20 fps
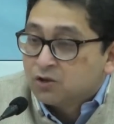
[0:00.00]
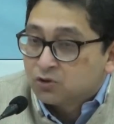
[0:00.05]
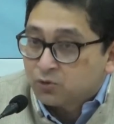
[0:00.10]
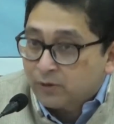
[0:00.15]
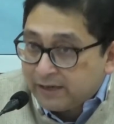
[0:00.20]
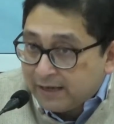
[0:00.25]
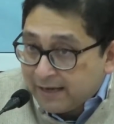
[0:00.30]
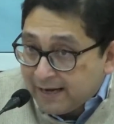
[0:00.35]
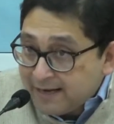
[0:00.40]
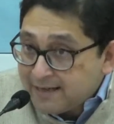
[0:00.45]

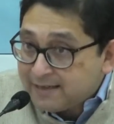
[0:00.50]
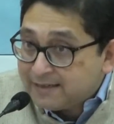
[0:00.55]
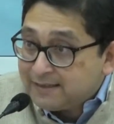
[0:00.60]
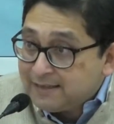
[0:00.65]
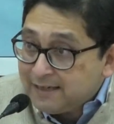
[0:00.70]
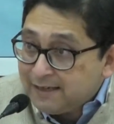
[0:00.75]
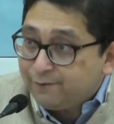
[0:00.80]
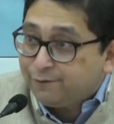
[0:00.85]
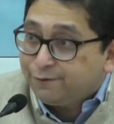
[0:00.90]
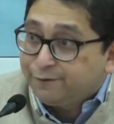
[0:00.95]
So in
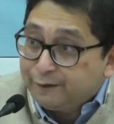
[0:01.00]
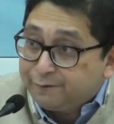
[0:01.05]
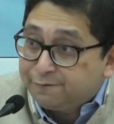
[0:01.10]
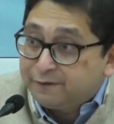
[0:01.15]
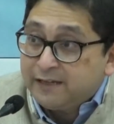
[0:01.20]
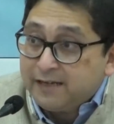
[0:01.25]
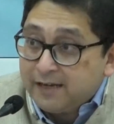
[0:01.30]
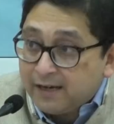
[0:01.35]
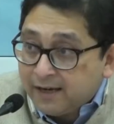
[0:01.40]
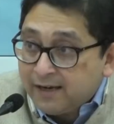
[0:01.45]

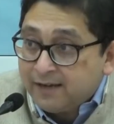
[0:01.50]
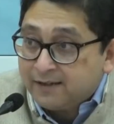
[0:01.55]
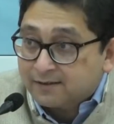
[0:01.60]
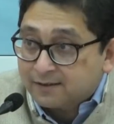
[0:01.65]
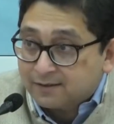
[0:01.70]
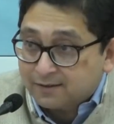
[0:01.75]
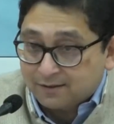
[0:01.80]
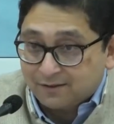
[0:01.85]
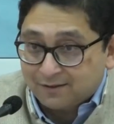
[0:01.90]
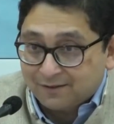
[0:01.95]

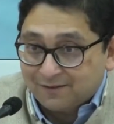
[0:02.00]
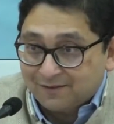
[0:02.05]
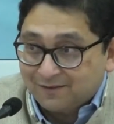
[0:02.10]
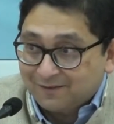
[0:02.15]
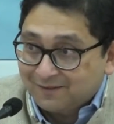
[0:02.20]
1858,